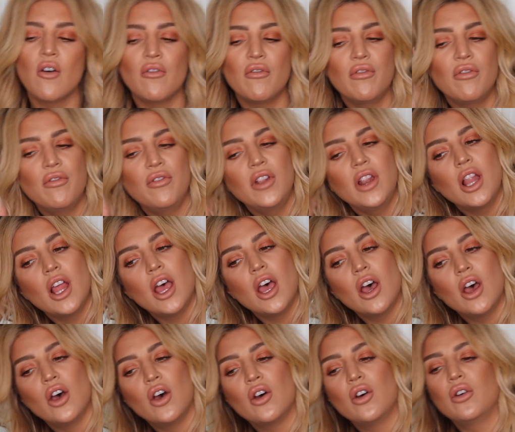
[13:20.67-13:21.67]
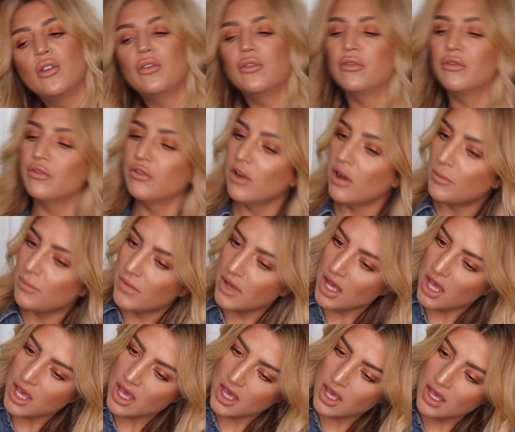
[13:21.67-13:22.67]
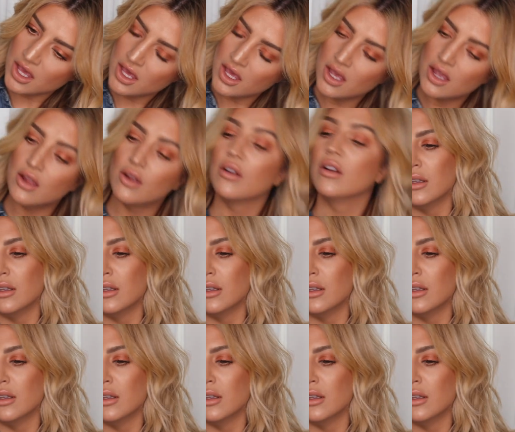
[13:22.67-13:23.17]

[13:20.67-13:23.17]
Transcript: flow from the hair.